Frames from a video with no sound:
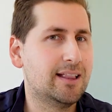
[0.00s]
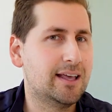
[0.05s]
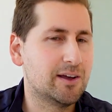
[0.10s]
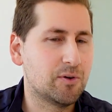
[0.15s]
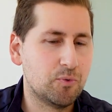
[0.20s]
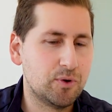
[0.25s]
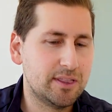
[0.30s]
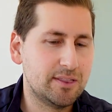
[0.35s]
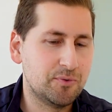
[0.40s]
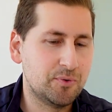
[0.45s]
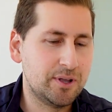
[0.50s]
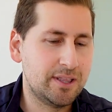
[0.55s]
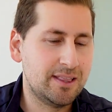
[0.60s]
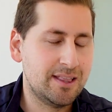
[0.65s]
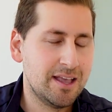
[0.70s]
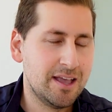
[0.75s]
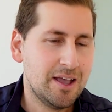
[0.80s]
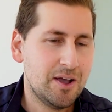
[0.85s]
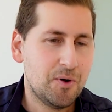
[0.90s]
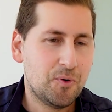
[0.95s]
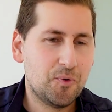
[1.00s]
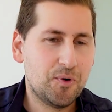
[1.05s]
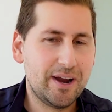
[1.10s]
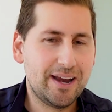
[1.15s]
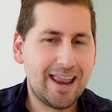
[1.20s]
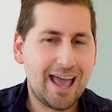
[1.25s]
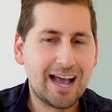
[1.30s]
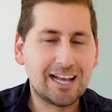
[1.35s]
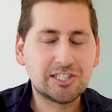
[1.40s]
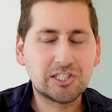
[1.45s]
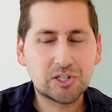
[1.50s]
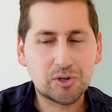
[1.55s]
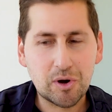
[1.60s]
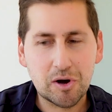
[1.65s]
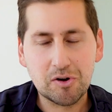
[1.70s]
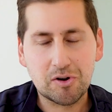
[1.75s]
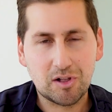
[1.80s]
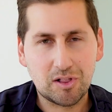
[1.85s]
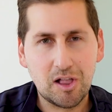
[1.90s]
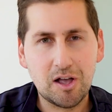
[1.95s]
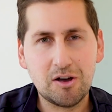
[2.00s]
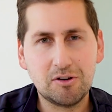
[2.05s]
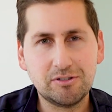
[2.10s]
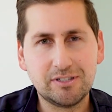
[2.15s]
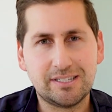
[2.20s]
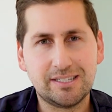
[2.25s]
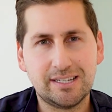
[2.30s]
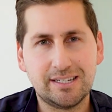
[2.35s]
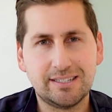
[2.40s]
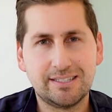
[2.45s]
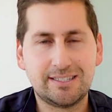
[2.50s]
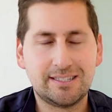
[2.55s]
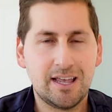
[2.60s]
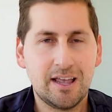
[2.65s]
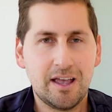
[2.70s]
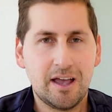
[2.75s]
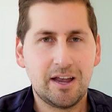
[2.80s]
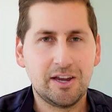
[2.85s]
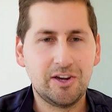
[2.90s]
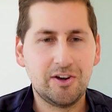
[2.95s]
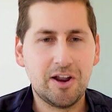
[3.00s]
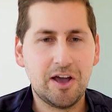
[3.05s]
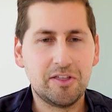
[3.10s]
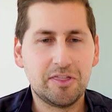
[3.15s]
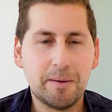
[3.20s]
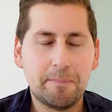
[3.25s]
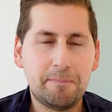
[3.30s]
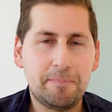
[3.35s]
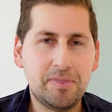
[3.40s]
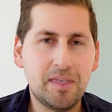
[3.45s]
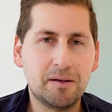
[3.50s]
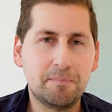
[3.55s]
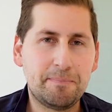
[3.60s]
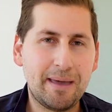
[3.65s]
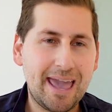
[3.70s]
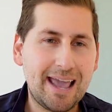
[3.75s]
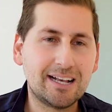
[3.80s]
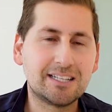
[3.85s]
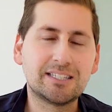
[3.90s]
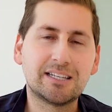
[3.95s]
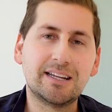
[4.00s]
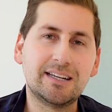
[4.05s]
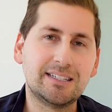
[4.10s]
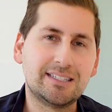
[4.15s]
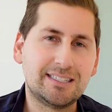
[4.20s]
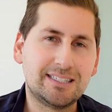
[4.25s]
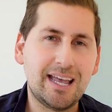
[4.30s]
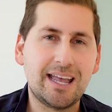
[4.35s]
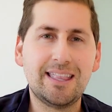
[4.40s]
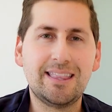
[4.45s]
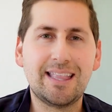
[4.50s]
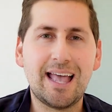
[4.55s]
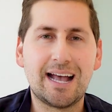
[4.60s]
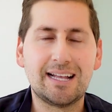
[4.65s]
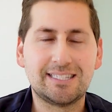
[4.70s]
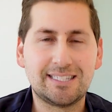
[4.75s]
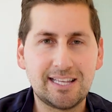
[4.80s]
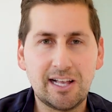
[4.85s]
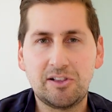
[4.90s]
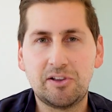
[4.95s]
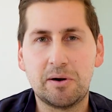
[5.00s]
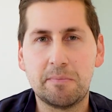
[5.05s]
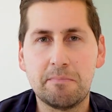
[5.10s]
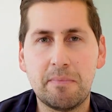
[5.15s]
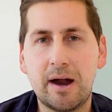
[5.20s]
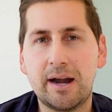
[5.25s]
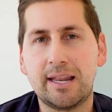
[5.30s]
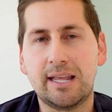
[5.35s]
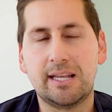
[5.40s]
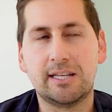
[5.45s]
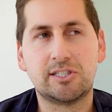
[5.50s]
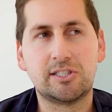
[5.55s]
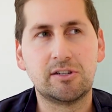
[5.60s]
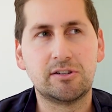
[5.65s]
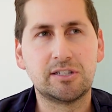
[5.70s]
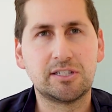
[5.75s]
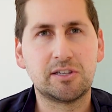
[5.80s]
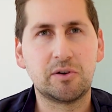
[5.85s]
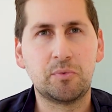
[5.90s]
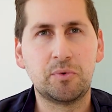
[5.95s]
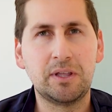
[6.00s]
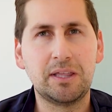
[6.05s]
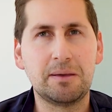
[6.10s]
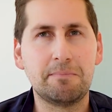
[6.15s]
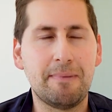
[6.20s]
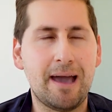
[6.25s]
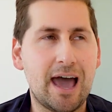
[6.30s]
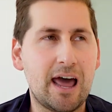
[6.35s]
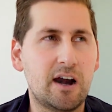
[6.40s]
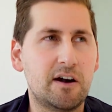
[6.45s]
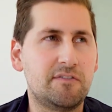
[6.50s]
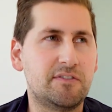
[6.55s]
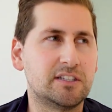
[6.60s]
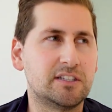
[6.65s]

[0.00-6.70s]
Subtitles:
Like when escrow closes, the bank's going to send that seller money. So does it really matter if